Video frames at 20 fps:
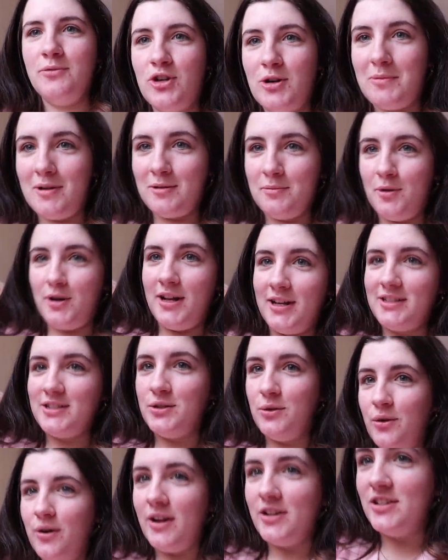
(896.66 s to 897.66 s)
Dream of the Boy Next
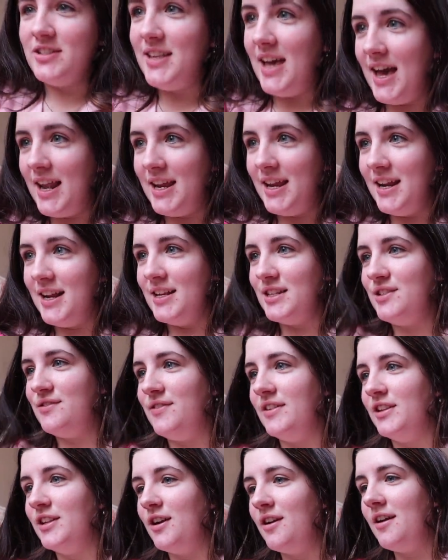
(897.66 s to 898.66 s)
Door. I just had Innes
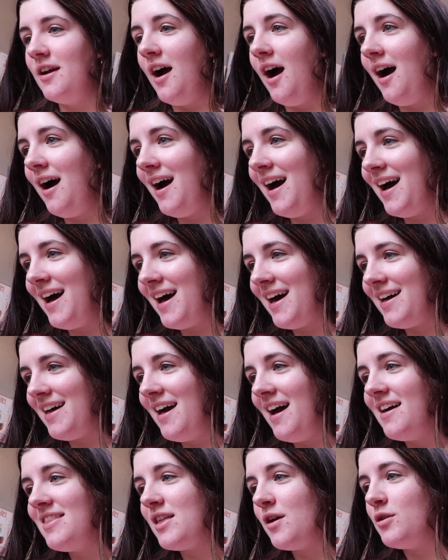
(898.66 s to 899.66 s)
filler. That
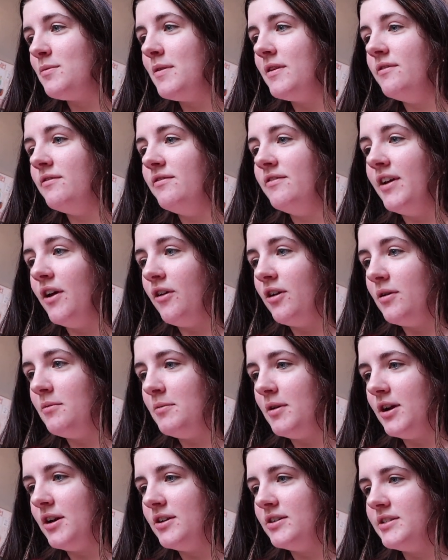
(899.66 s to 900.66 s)
would have been very
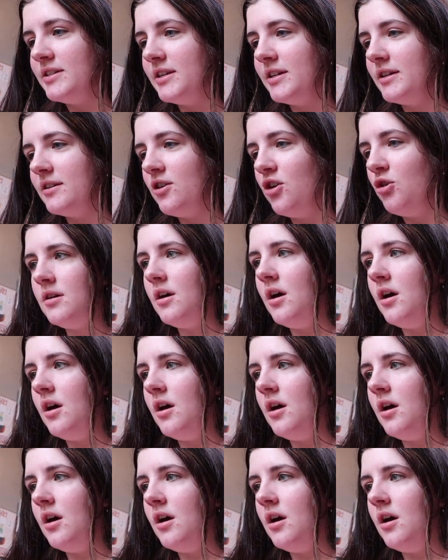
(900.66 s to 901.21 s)
embarrassing.